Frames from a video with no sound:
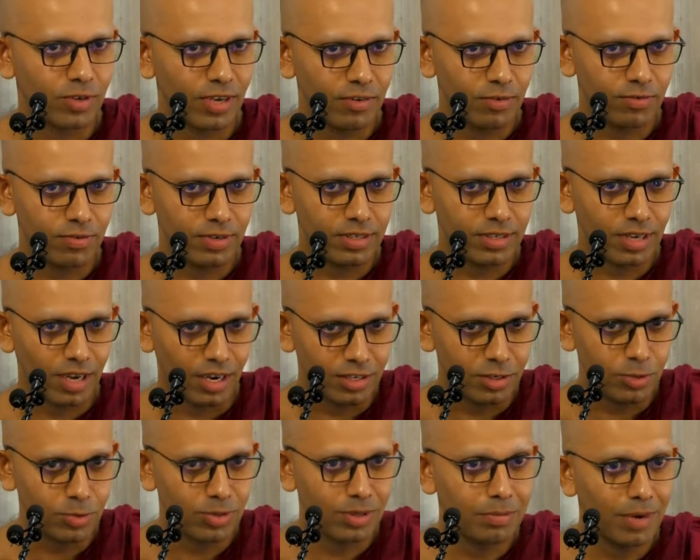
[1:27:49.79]
You have to first
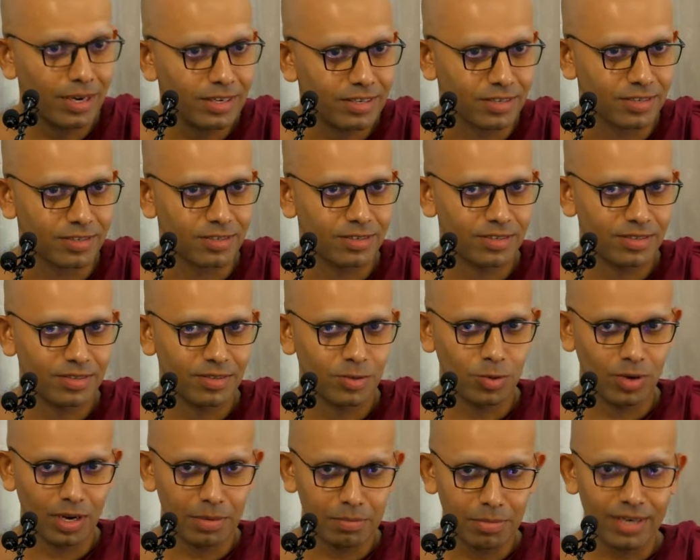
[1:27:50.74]
undo the buttons
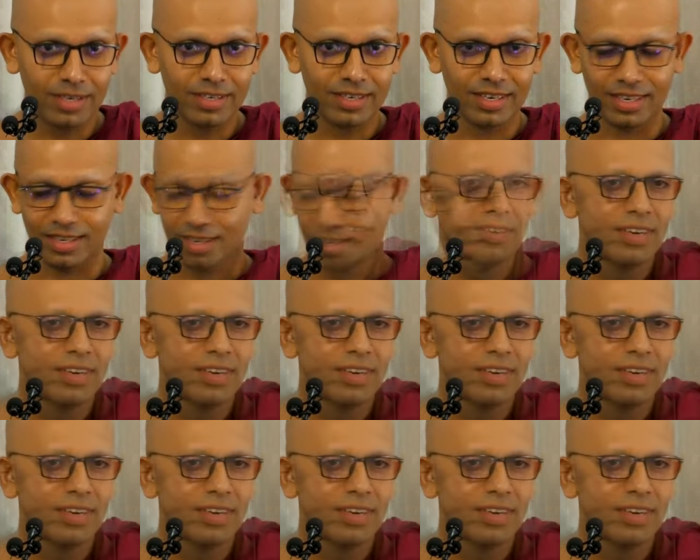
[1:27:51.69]
or unbutton it,